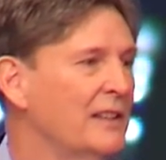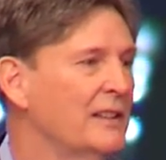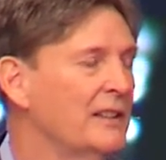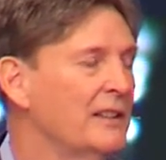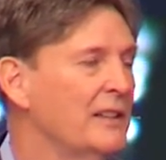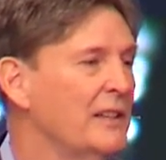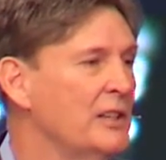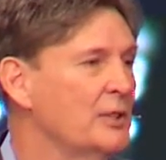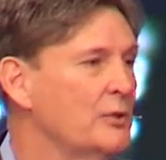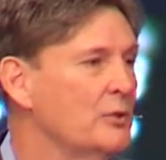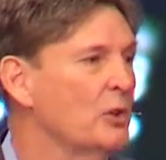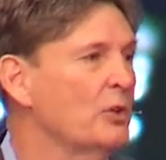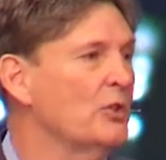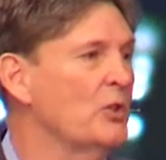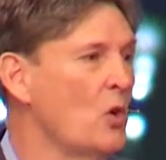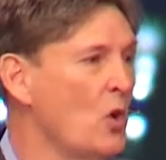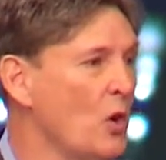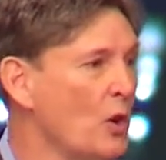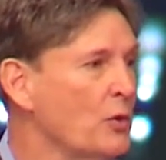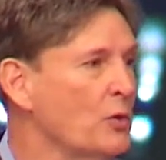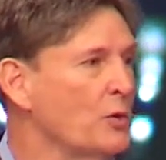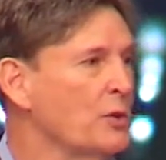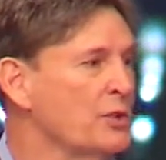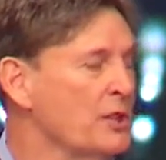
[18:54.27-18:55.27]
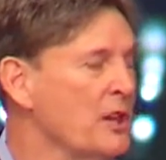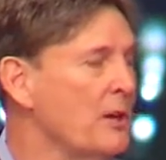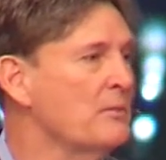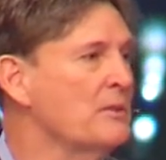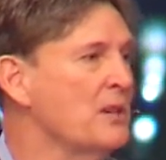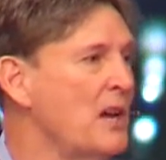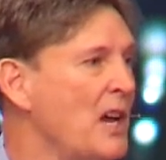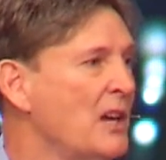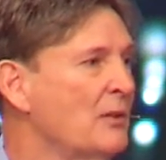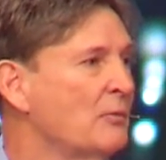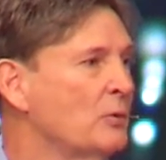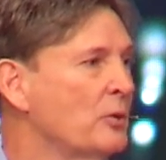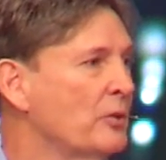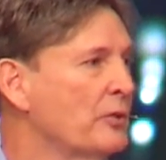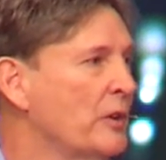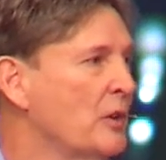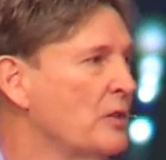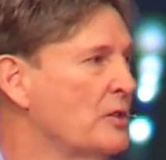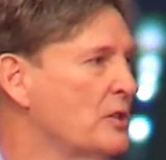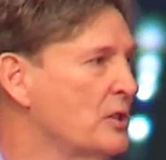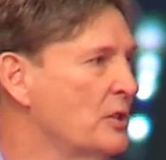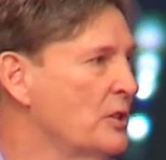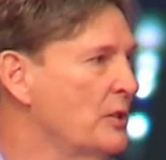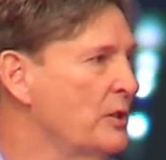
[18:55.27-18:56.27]
Israel North was sometimes
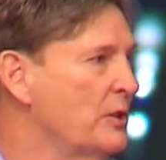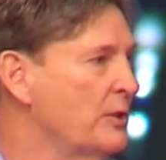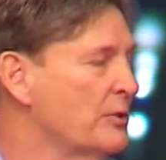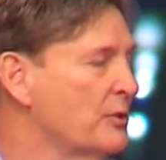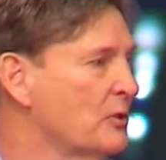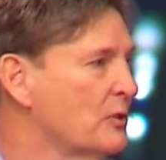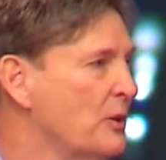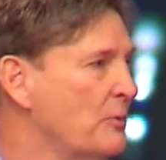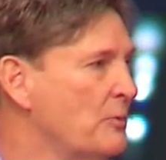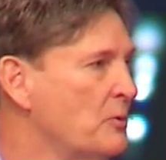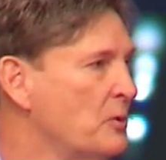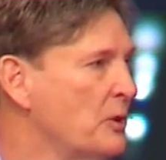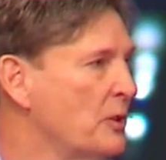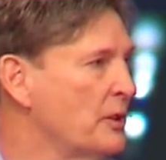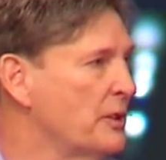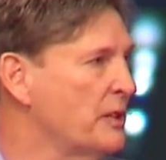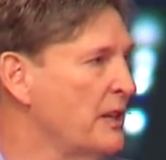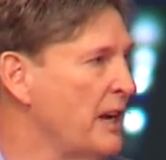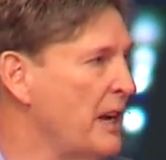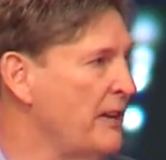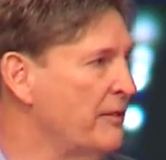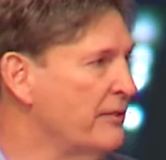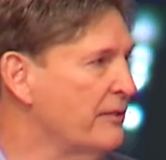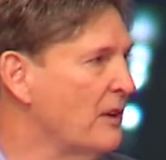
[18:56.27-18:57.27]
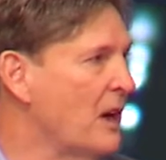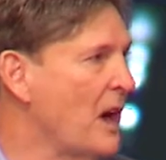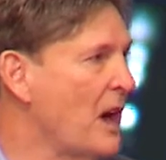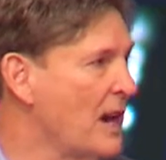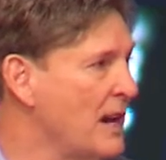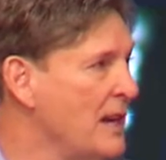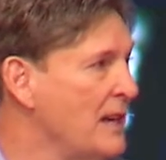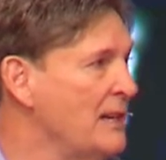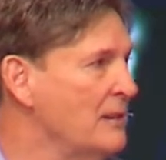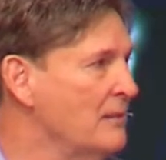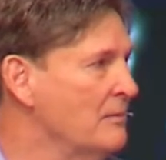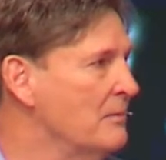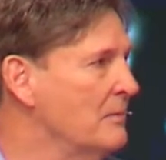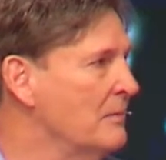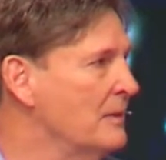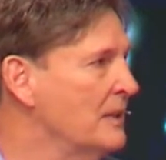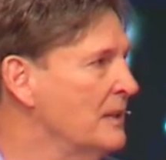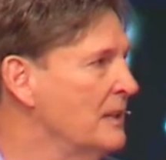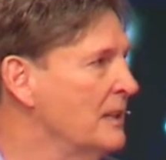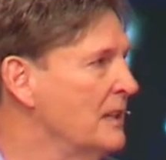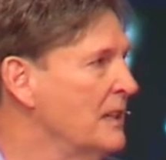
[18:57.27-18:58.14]
referred to in the Scripture as Ephraim.